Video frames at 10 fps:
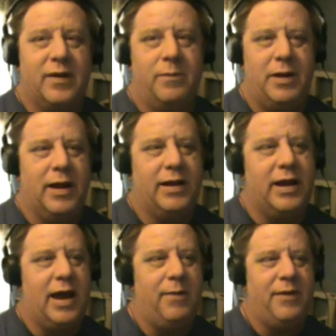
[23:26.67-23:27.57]
was going to be like
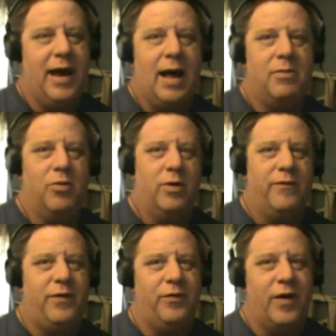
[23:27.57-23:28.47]
the game Diablo, where
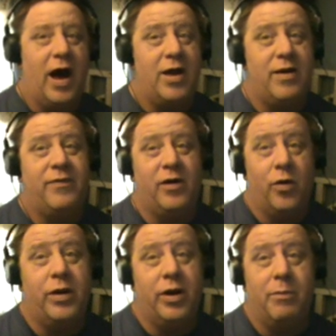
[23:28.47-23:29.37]
if you die, you have to
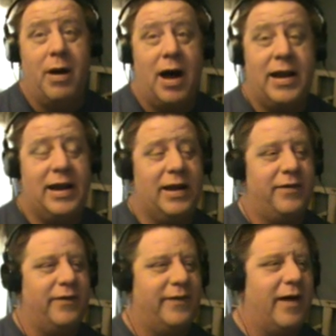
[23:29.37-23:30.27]
go to your body to
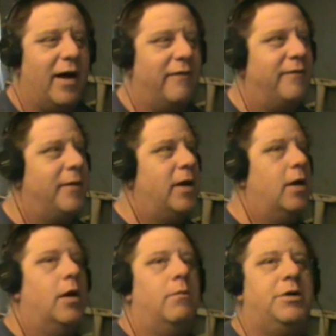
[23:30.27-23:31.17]
get your stuff.
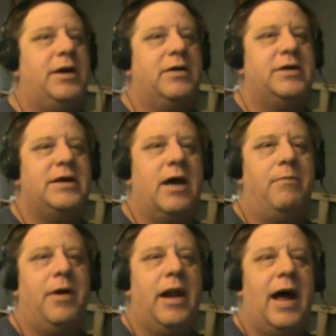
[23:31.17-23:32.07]
But you have your
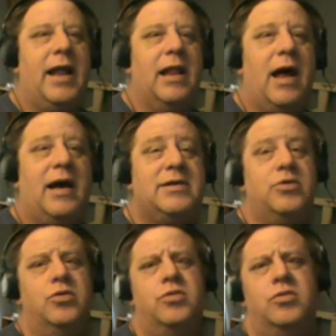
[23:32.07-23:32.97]
stuff. But I
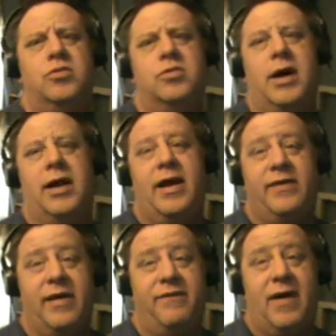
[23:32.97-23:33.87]
lost, I
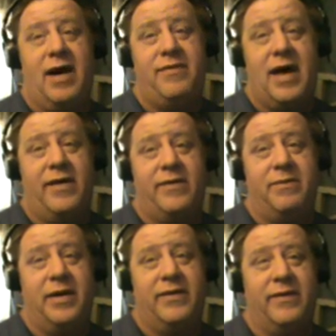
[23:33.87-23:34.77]
lost like
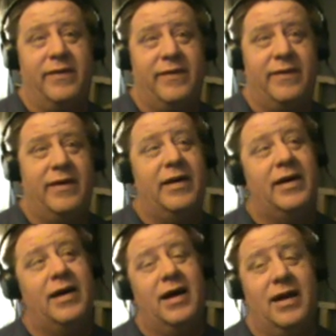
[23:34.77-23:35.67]
5,000 pixels.
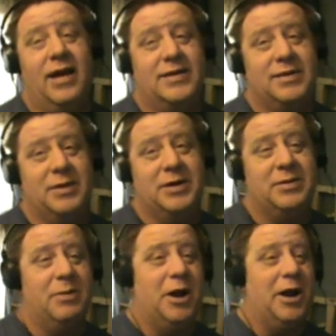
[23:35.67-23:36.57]
I lost a
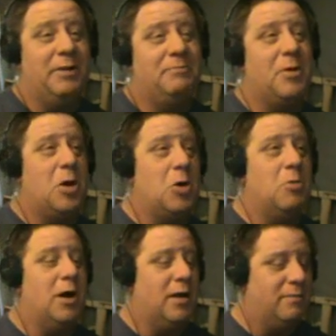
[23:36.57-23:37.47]
bunch of money.
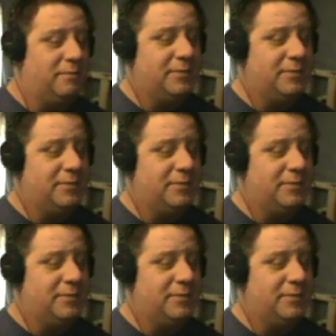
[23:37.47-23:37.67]
Oh, well.